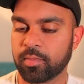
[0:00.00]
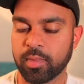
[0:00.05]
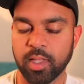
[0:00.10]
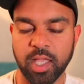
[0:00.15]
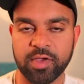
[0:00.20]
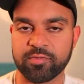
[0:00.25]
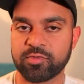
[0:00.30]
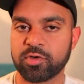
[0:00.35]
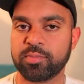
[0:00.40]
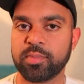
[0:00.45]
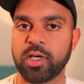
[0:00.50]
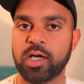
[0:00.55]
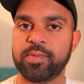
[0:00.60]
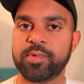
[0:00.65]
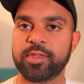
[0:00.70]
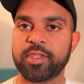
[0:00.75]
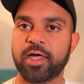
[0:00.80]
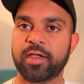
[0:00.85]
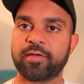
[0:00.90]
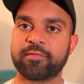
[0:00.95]
every
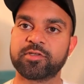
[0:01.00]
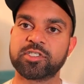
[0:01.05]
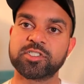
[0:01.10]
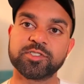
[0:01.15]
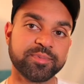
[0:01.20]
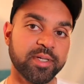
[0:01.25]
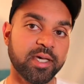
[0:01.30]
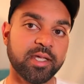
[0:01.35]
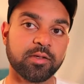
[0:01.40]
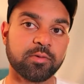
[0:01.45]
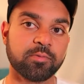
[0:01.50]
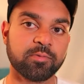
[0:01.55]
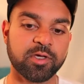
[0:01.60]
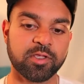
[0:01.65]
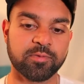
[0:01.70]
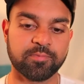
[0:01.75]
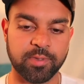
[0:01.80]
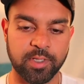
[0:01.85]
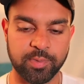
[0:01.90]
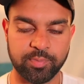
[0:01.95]
moment that I've spent
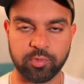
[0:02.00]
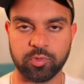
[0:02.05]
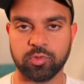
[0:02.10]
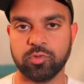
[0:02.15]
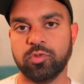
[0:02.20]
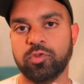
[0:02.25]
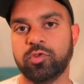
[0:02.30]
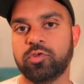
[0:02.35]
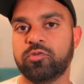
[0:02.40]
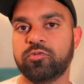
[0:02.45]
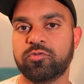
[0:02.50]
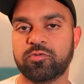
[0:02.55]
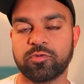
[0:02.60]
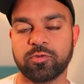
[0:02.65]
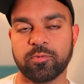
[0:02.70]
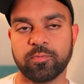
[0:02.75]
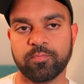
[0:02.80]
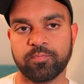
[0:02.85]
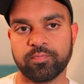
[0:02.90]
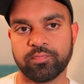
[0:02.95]
with people who've
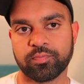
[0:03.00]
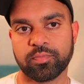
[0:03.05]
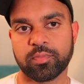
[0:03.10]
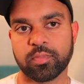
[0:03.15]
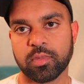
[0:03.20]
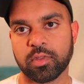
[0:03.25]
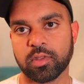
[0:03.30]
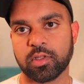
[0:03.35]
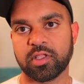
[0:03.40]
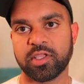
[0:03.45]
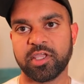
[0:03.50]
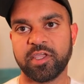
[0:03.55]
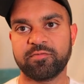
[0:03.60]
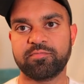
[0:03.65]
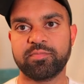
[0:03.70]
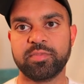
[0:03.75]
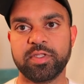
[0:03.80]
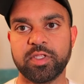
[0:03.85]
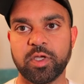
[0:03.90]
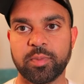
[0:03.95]

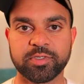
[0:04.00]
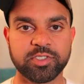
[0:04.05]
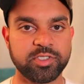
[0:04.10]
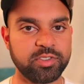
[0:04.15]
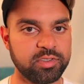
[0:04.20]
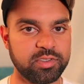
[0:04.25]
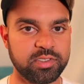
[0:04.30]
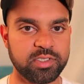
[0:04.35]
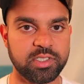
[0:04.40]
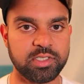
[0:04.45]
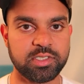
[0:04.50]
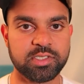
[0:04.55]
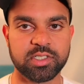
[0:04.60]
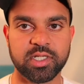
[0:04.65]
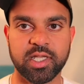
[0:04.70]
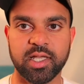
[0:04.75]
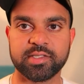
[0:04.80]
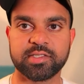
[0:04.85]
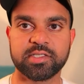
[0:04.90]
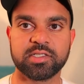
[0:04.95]
given me the opportunity to
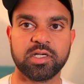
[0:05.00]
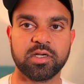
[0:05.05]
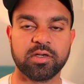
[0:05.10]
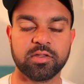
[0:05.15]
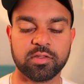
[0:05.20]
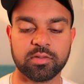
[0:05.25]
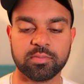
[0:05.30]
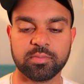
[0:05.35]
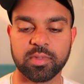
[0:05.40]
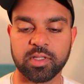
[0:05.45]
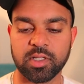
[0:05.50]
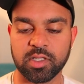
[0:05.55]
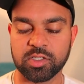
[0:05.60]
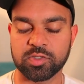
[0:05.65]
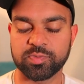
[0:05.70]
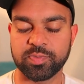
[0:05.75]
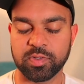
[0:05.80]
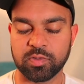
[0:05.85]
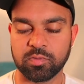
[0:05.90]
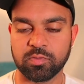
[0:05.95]
get to know them. It's
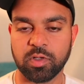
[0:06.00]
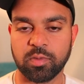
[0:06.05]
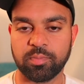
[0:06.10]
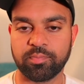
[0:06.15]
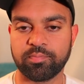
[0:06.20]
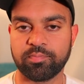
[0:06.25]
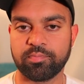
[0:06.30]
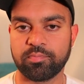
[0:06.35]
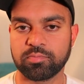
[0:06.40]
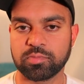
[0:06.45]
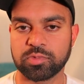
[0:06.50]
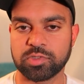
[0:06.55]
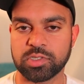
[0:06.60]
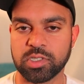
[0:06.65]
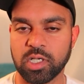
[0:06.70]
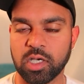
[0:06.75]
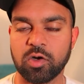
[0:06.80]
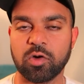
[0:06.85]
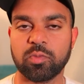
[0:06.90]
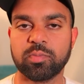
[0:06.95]
been a
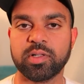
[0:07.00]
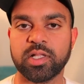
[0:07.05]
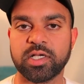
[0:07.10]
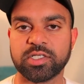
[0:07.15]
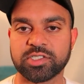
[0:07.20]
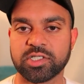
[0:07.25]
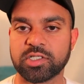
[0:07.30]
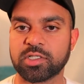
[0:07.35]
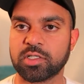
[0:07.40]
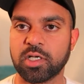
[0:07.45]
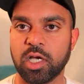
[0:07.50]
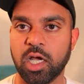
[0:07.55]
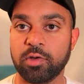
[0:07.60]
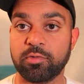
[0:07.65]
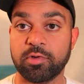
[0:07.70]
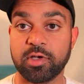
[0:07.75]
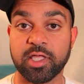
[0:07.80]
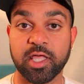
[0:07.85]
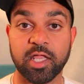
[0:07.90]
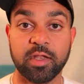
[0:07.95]
total pleasure. I
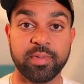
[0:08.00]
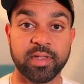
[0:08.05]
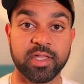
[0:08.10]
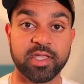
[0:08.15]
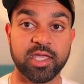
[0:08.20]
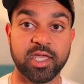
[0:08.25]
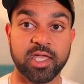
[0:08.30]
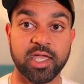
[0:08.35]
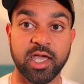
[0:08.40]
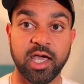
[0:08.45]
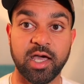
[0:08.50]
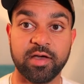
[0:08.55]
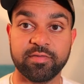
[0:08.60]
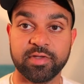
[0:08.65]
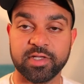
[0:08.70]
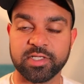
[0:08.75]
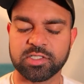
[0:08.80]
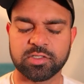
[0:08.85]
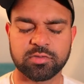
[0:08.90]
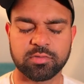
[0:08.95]
really get a big kick out of it.
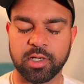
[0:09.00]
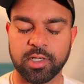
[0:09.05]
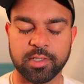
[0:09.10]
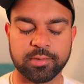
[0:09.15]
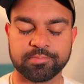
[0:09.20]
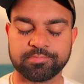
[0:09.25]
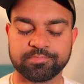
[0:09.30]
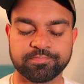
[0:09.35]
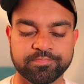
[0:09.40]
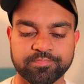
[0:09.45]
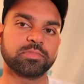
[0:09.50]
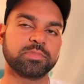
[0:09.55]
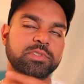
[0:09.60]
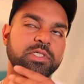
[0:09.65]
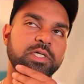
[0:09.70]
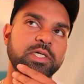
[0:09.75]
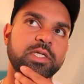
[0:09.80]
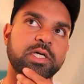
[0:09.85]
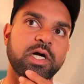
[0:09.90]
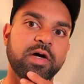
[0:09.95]
It's great.
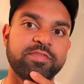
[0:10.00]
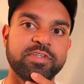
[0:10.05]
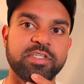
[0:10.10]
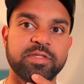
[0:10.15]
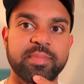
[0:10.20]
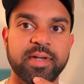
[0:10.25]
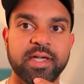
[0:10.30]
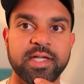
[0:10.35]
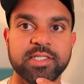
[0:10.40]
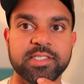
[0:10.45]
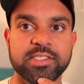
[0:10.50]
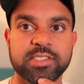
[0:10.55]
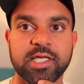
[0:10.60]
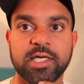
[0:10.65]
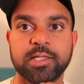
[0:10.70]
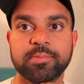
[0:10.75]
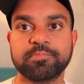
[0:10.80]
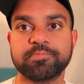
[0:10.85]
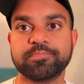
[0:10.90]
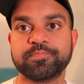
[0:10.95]
In other domains
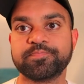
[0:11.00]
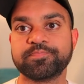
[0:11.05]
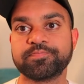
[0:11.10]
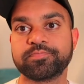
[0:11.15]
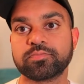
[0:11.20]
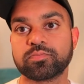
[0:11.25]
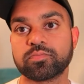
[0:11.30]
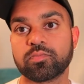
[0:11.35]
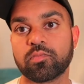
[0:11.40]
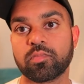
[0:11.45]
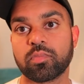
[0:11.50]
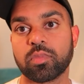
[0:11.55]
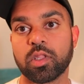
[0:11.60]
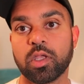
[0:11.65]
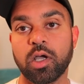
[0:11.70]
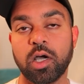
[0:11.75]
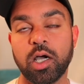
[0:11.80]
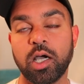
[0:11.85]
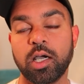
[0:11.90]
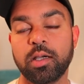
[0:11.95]
then,
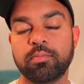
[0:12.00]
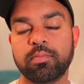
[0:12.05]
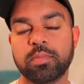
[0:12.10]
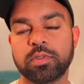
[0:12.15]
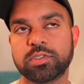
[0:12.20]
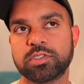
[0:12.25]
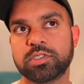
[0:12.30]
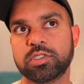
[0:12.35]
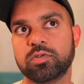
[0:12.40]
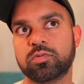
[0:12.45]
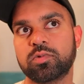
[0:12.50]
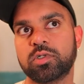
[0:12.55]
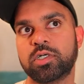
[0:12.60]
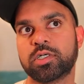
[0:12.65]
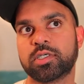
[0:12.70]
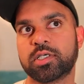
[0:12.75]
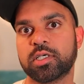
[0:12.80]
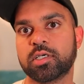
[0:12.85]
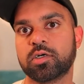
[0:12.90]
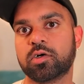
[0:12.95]
I'm still
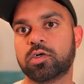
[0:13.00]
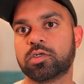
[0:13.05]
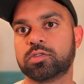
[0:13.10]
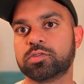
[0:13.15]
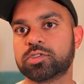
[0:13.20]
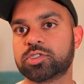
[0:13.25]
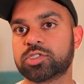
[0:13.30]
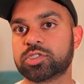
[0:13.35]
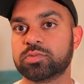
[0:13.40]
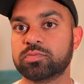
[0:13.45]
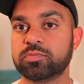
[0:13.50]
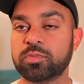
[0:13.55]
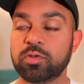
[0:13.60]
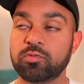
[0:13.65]
working on some